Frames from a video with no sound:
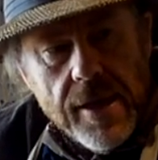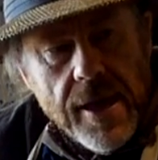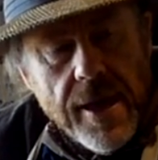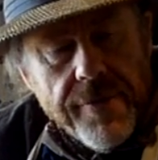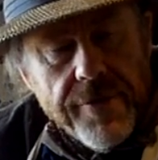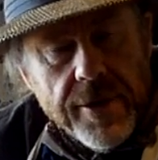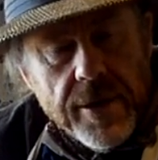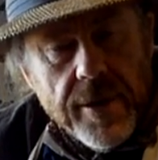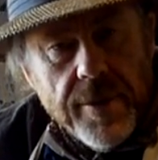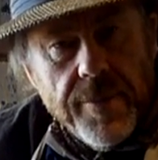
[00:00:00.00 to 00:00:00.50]

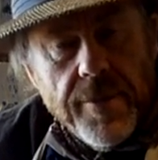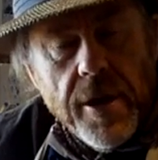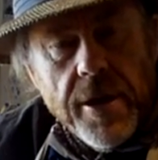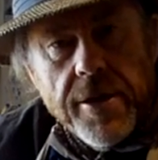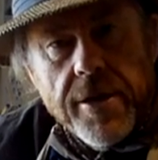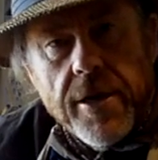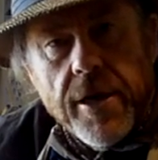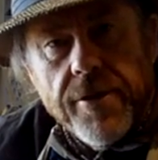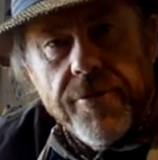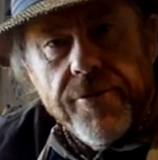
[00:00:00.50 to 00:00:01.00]
having a
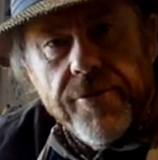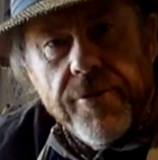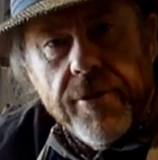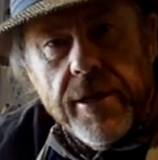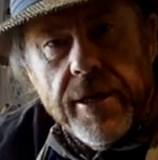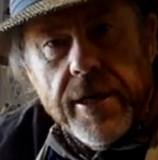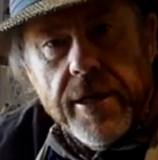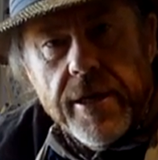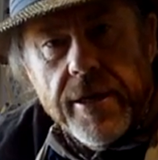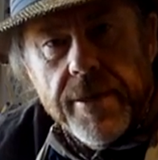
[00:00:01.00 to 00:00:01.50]

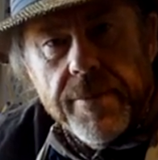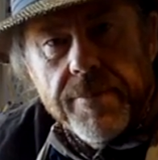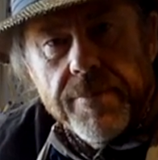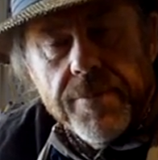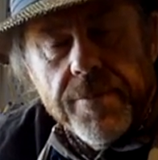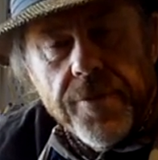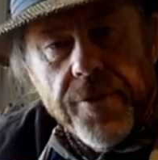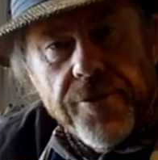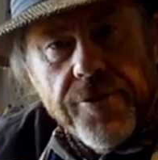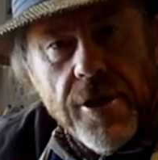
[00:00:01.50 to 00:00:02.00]
nicely
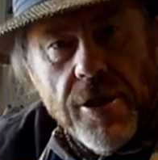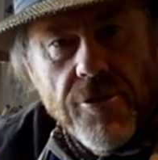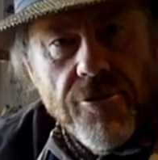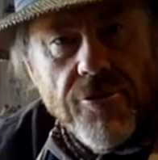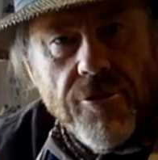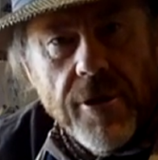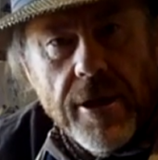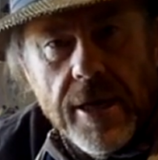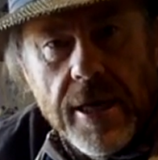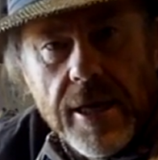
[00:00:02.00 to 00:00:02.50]

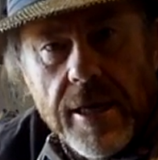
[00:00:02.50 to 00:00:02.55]
centrally